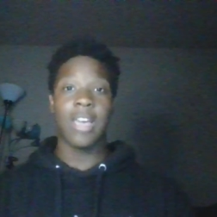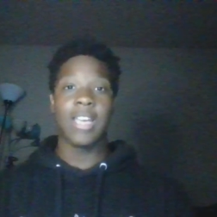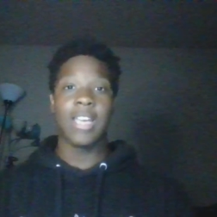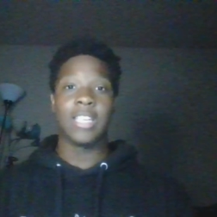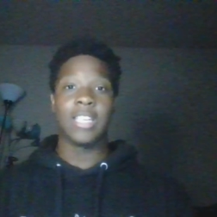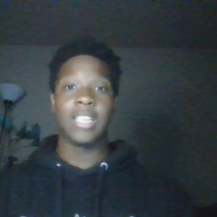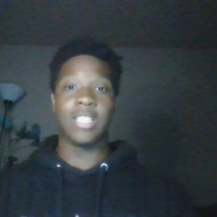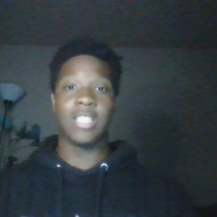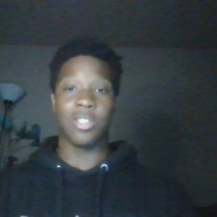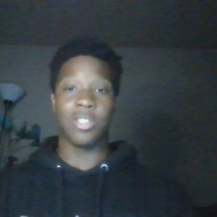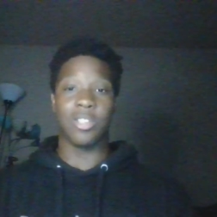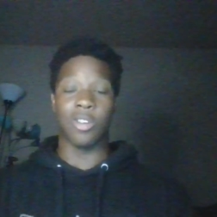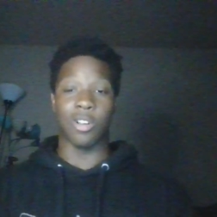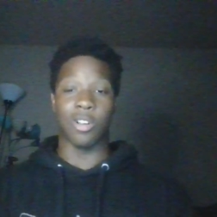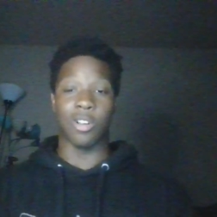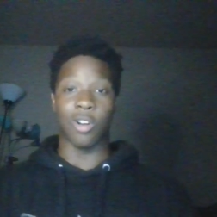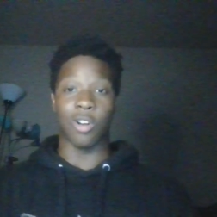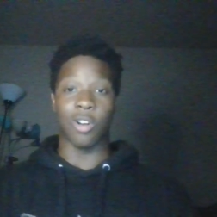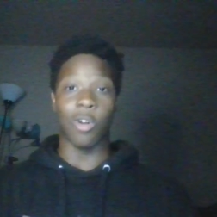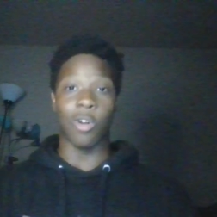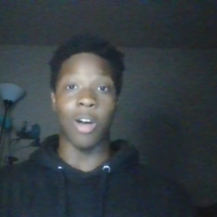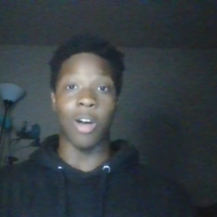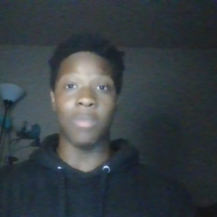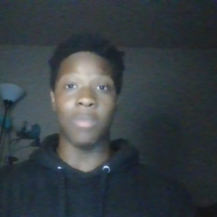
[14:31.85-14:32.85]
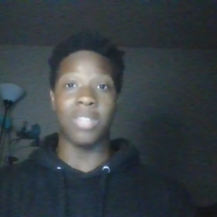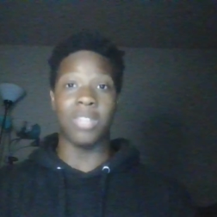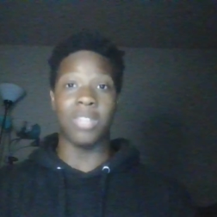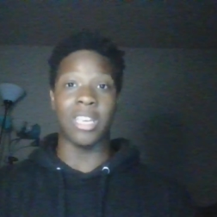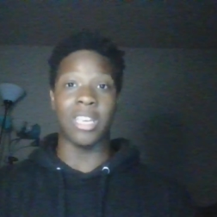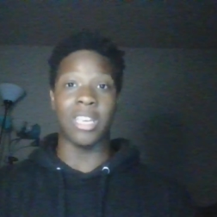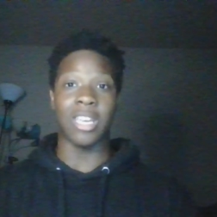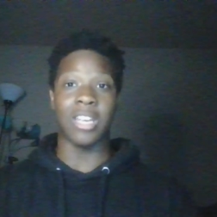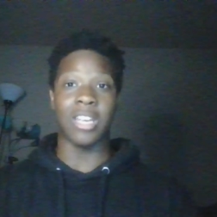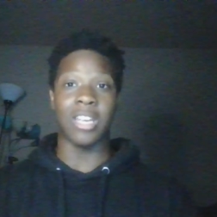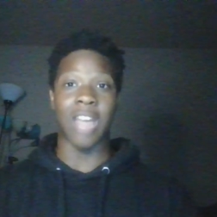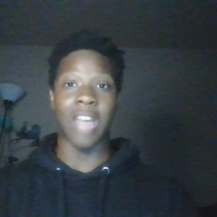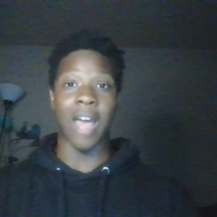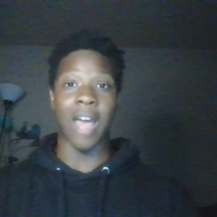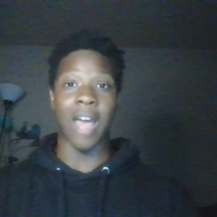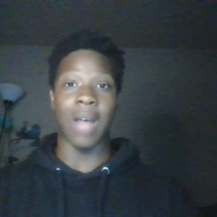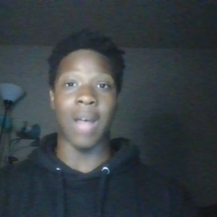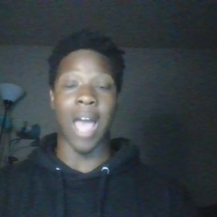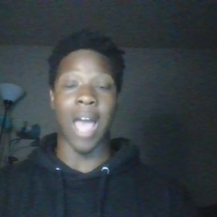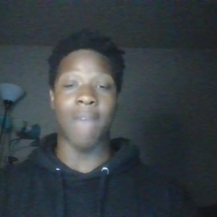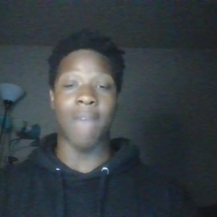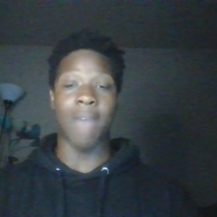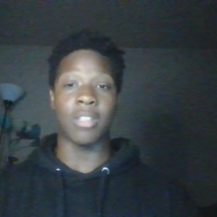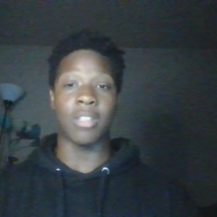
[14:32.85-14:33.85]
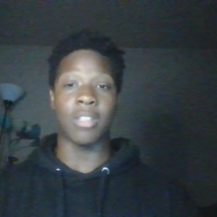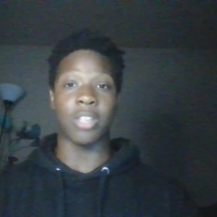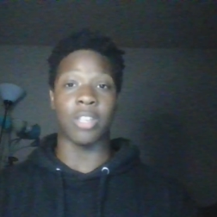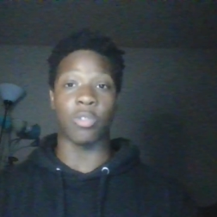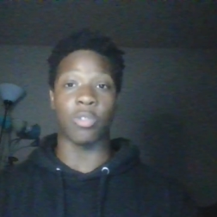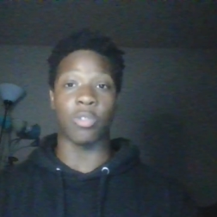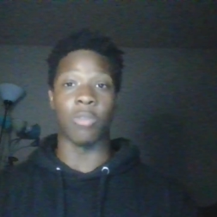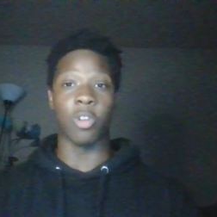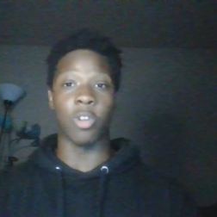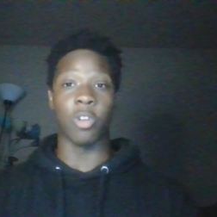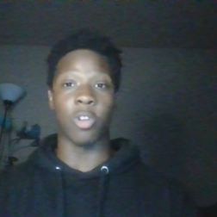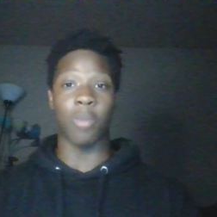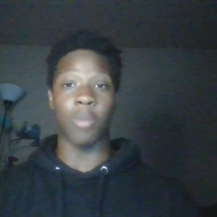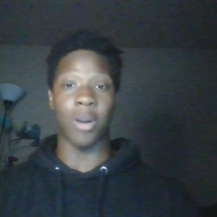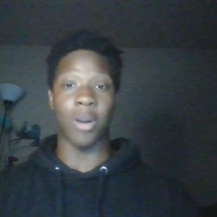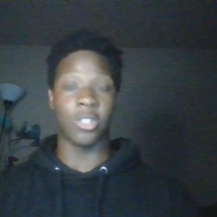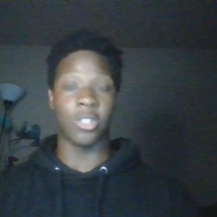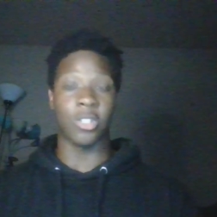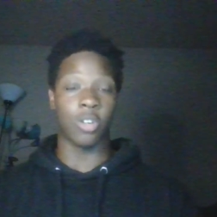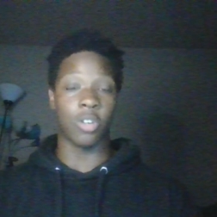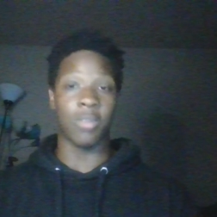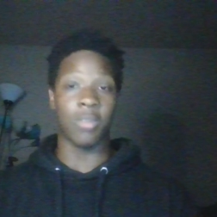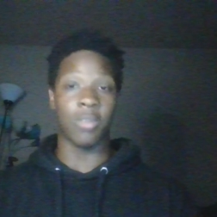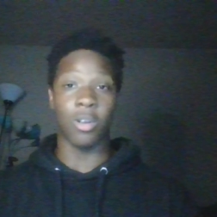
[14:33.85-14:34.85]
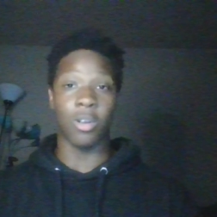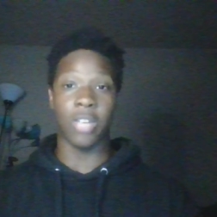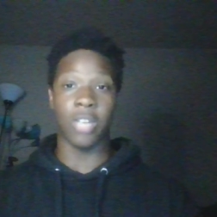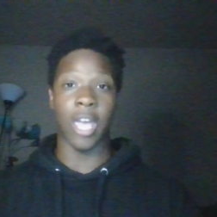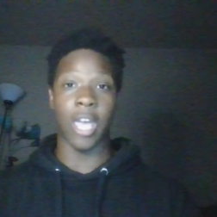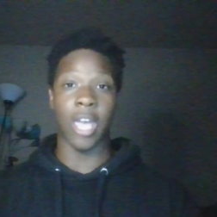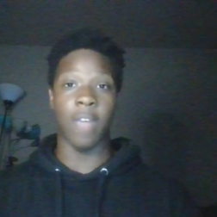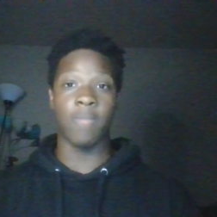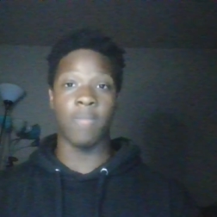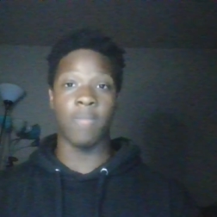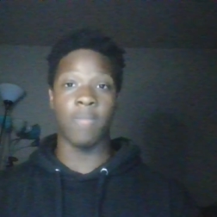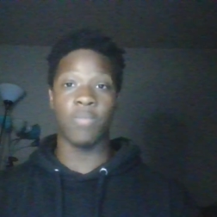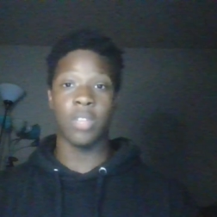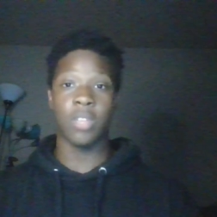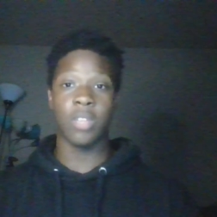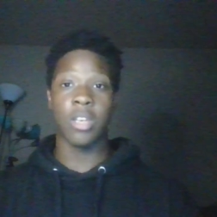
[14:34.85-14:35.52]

She's gonna grow up thinking that having sexual multiple partners is gonna be okay.